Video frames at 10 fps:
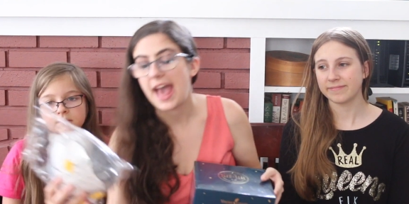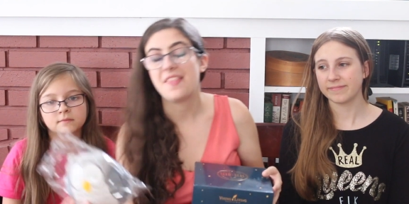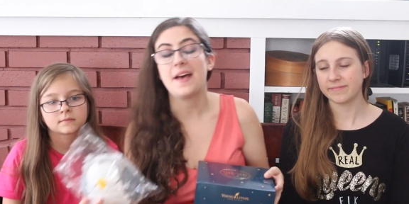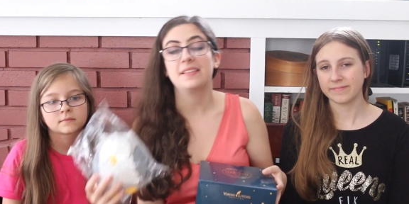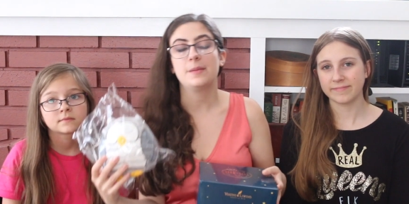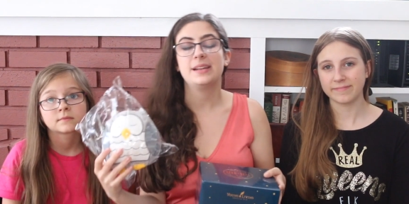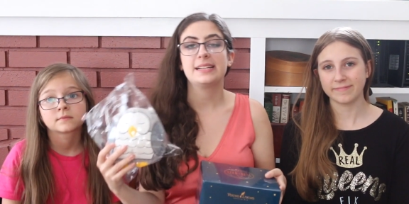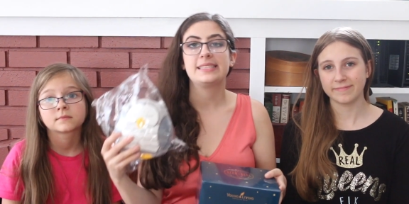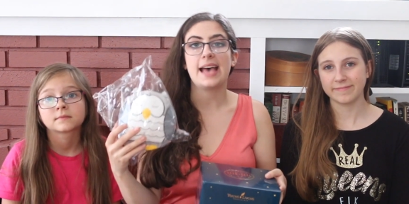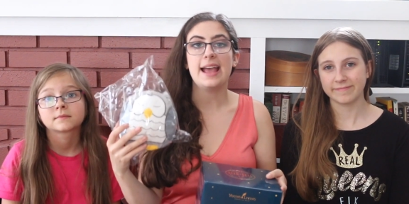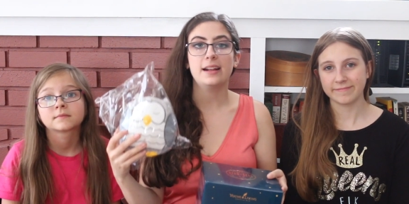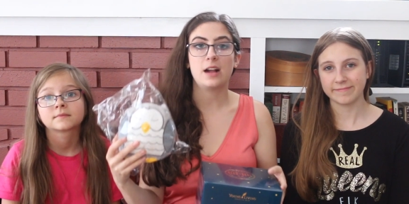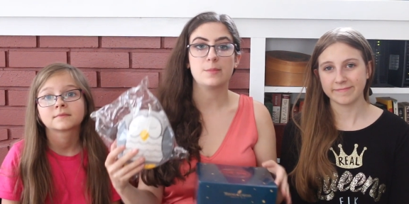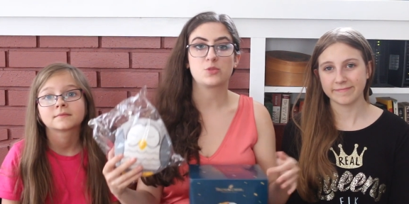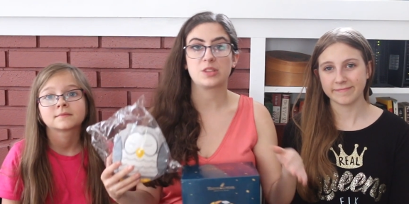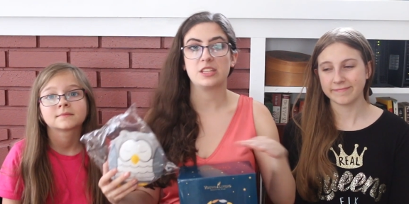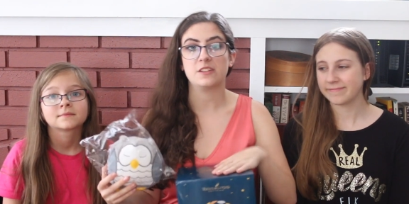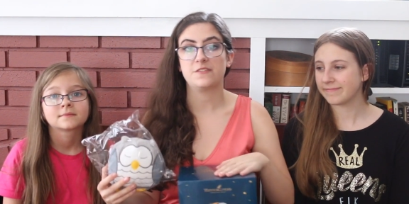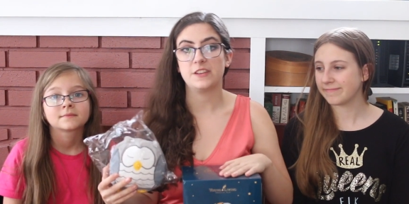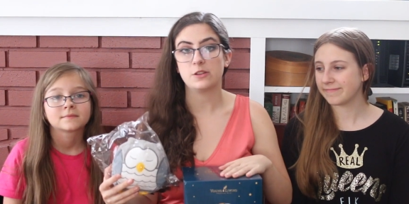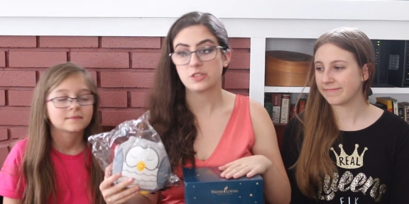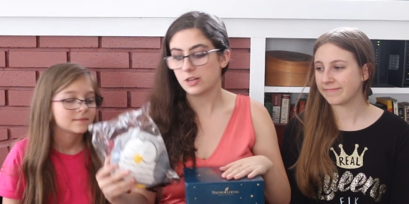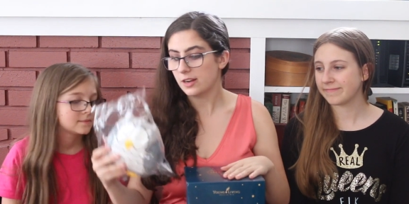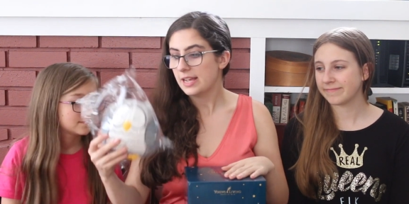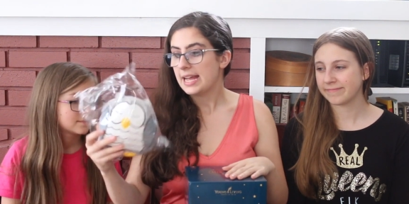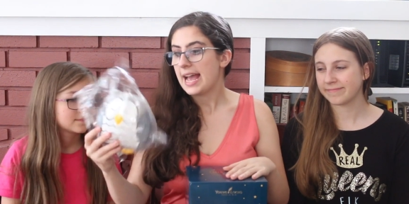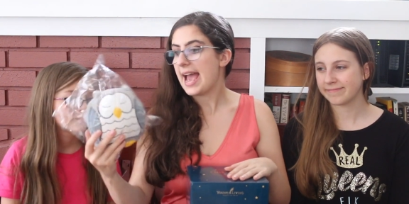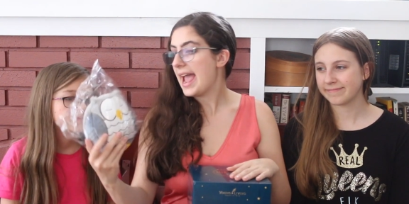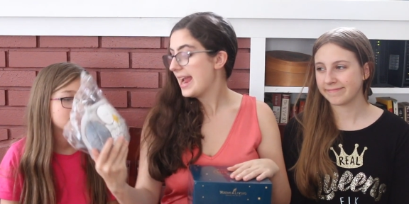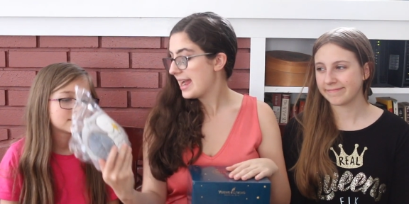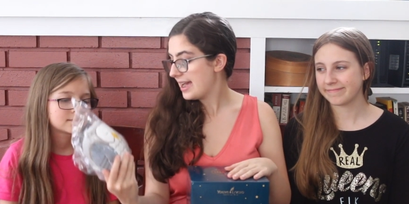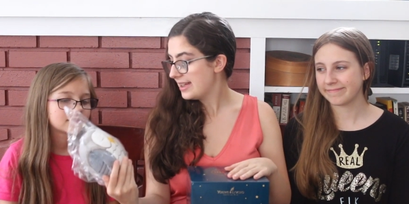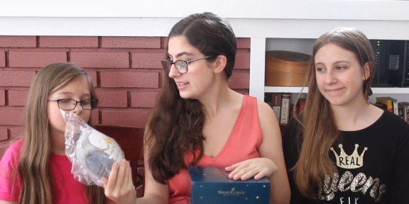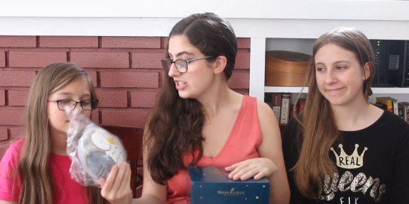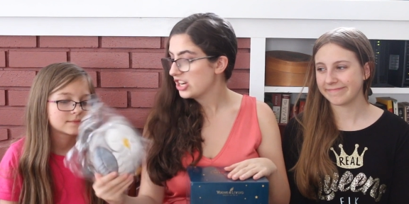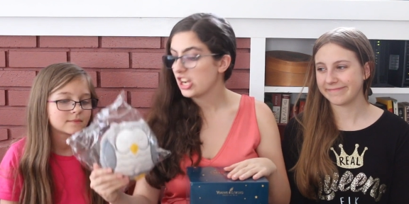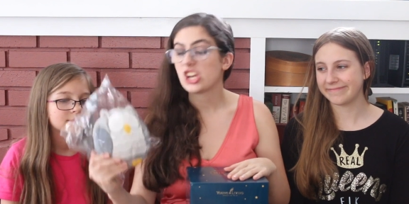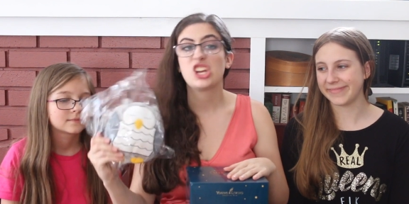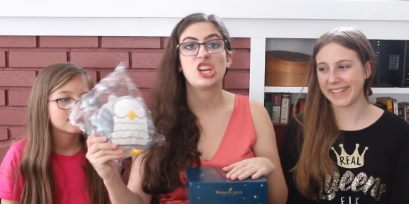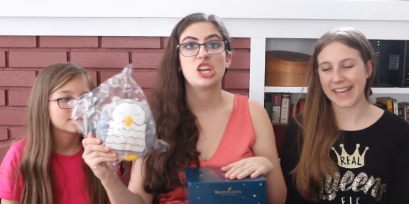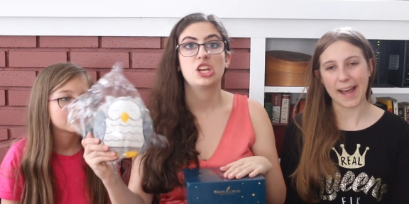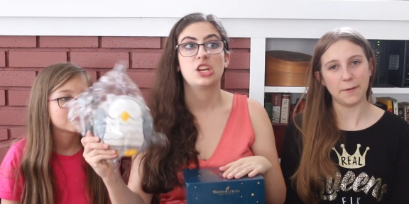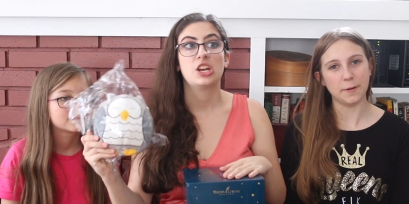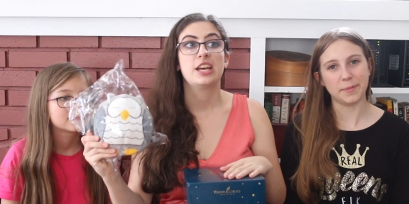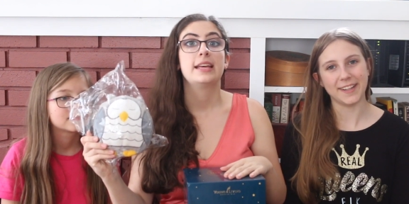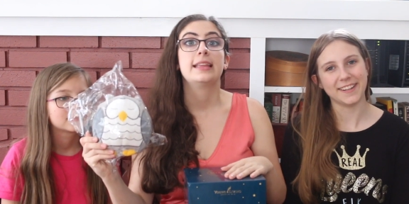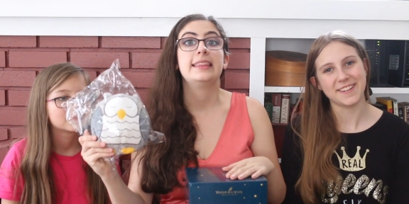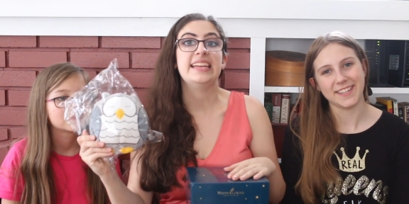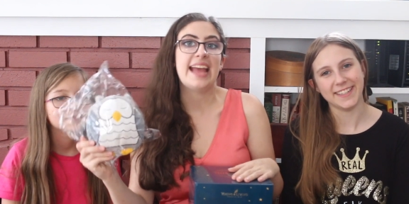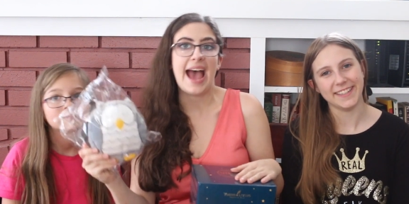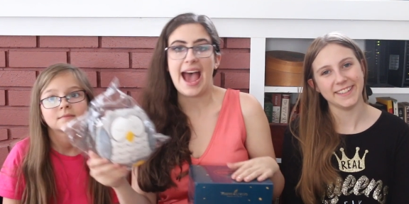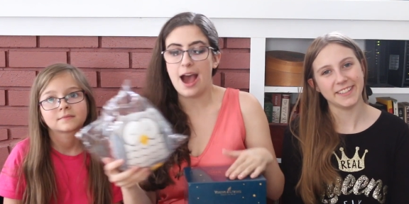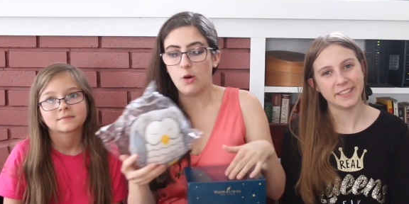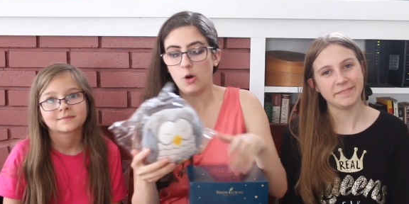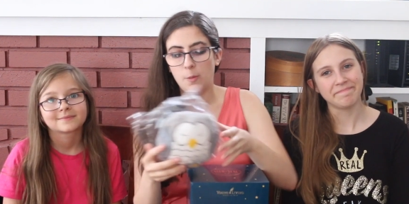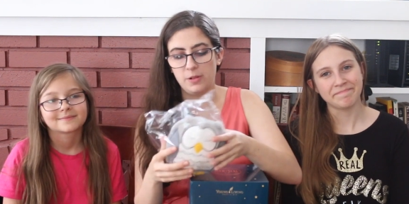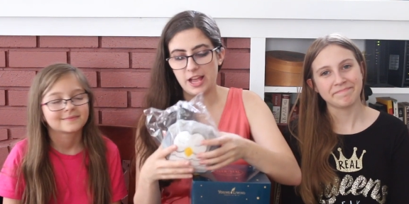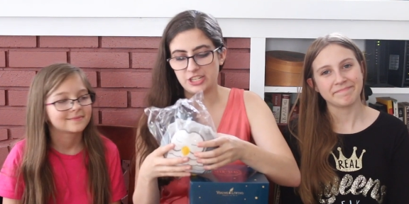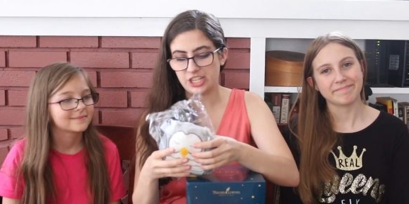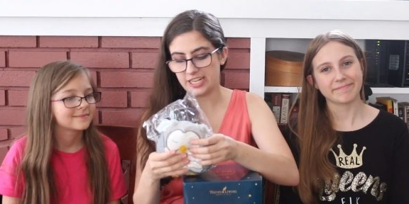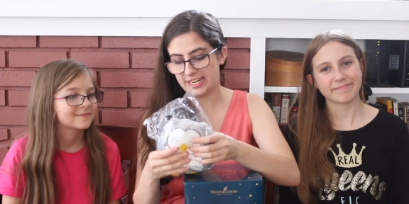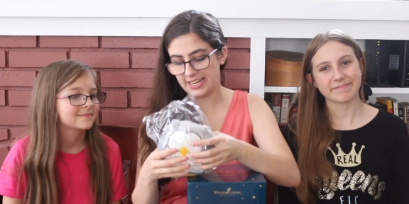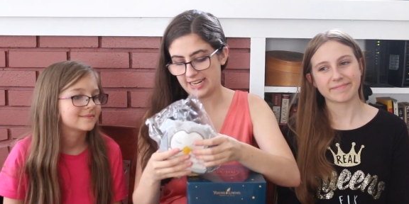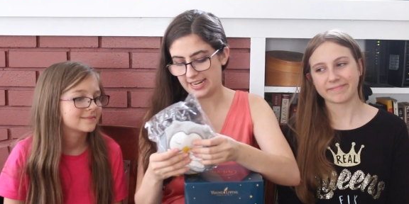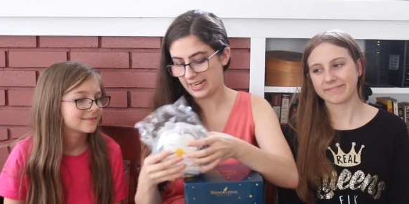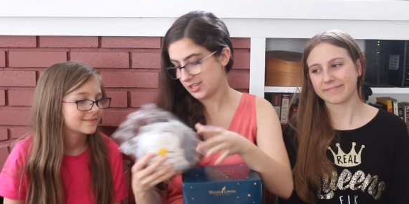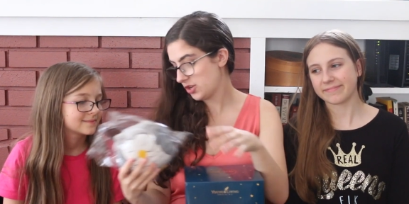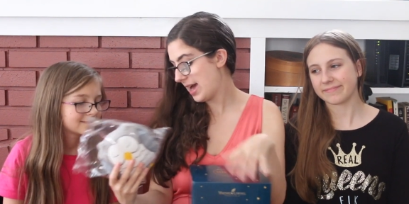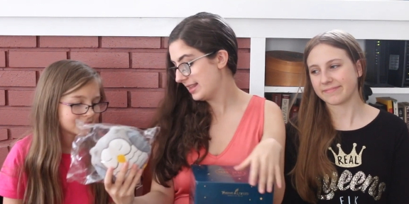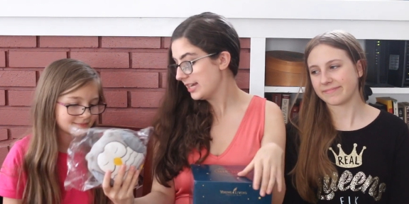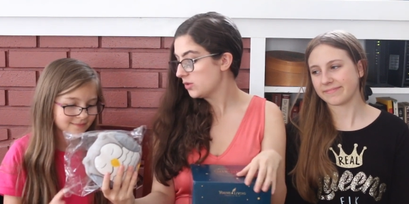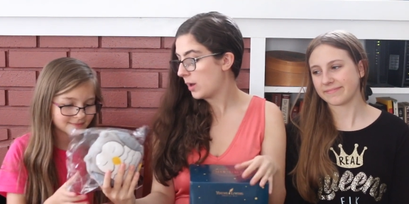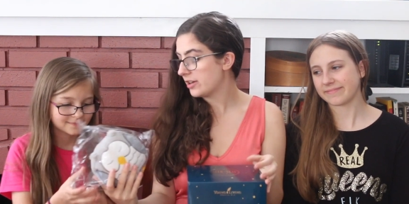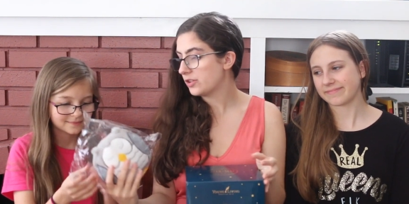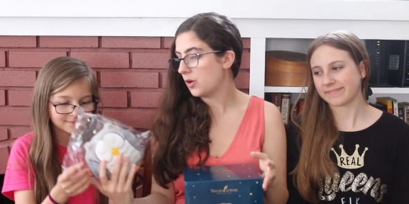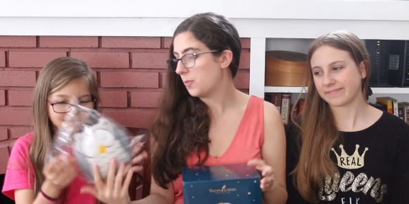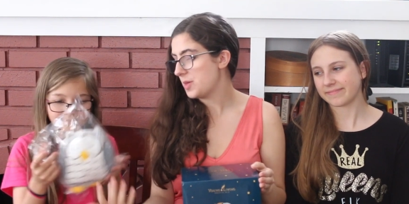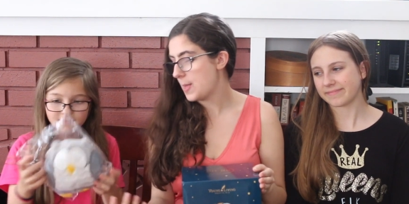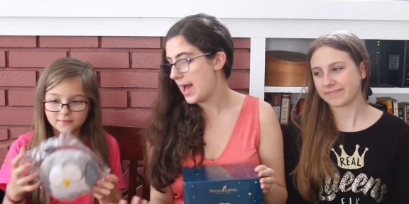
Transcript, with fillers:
Speaker 1: And that limited set comes with the diffuser and the owl plushie. The owl plushie. So Ellie, why don't you open